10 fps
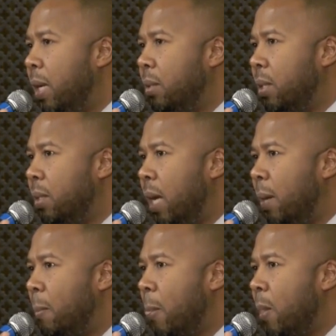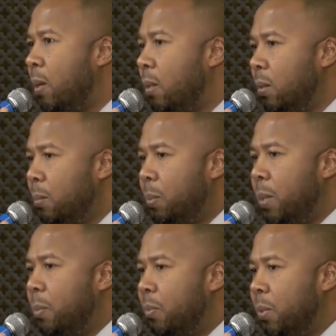And I think that
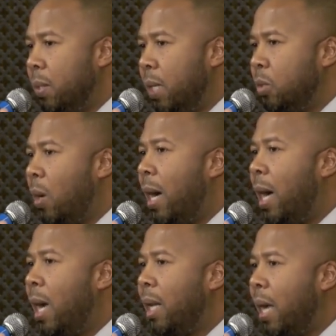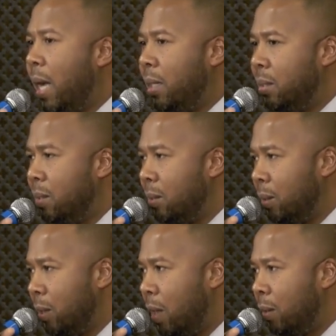people feel that to highlight
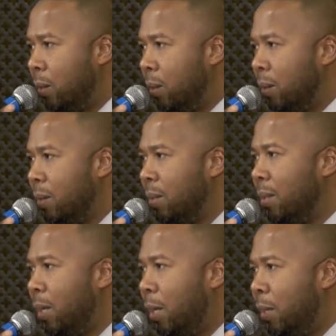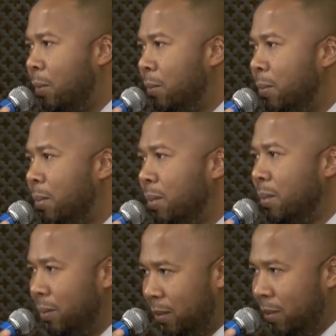the color of
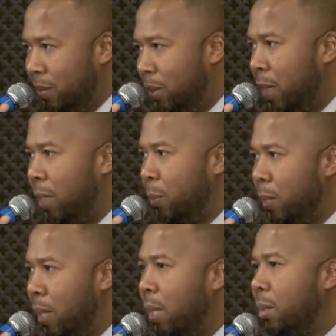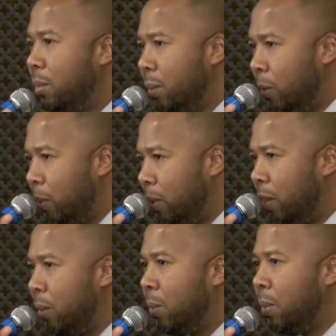Zayd ibn Haritha
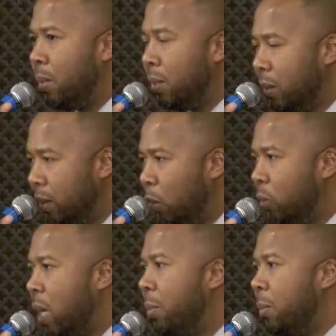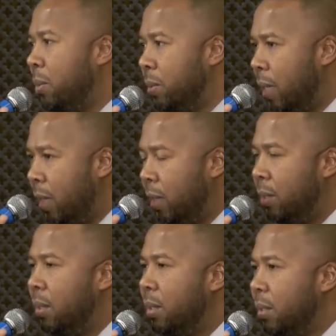or Osama ibn
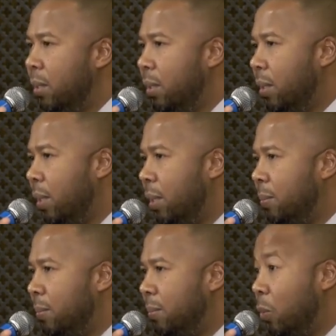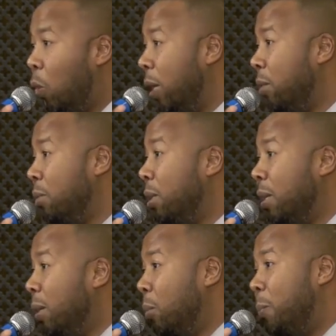Zayd, or even,
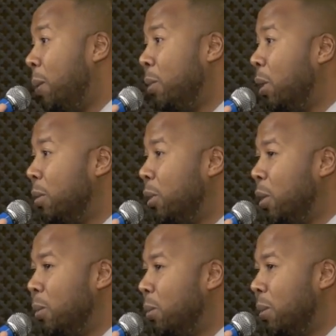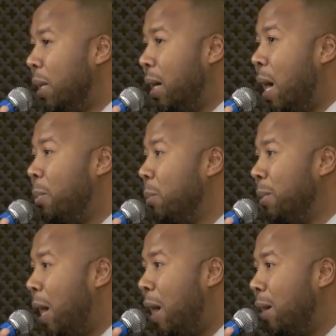people don't even know, too, like Amr
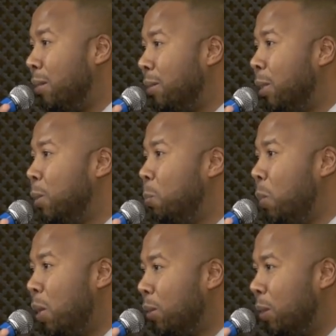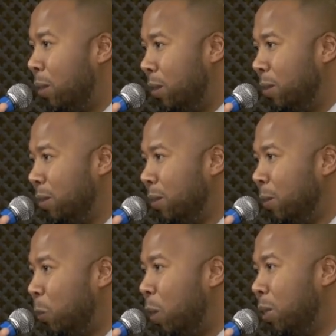ibn As, his mother
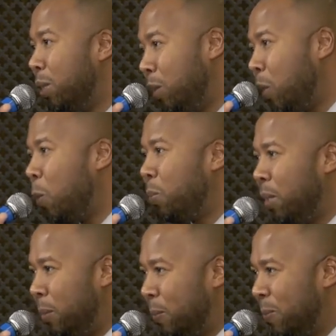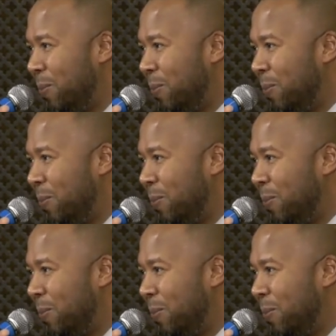was Ethiopian.